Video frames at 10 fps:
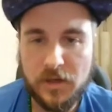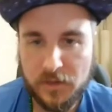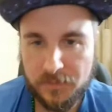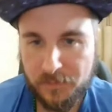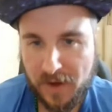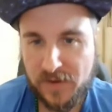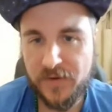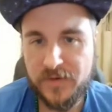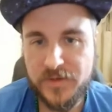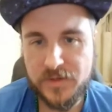Pay
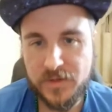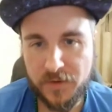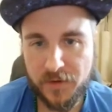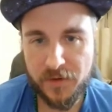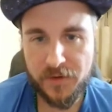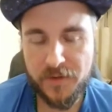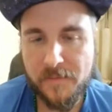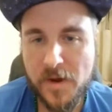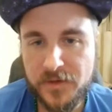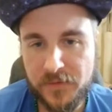attention to the
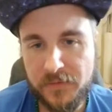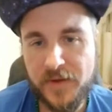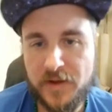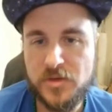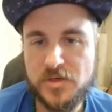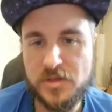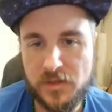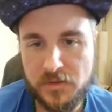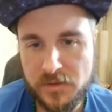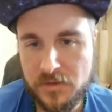muscle tension
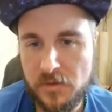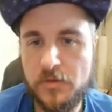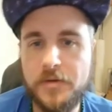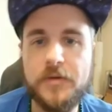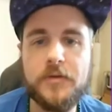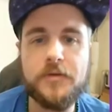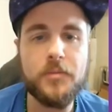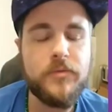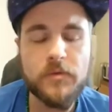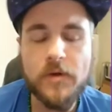in your shoulders.
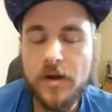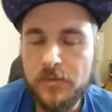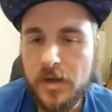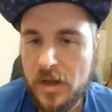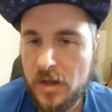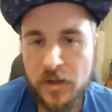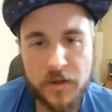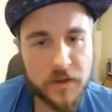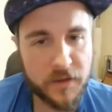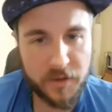Move around
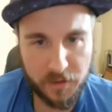in your